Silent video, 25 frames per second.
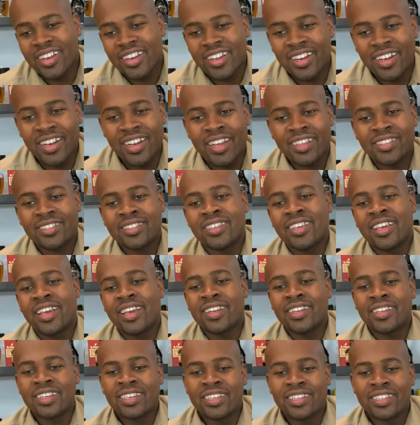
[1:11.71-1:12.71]
Let's
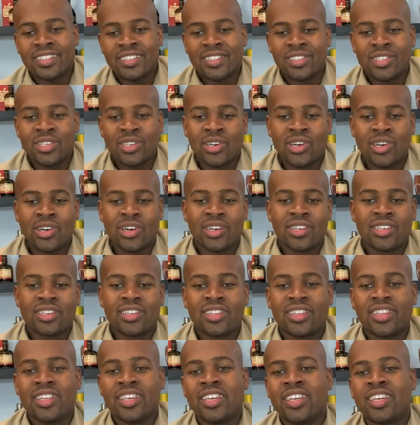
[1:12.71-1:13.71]
get into
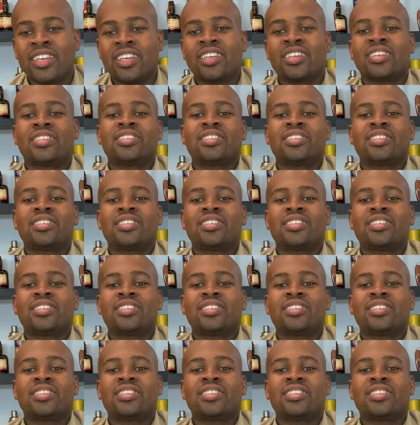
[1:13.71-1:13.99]
the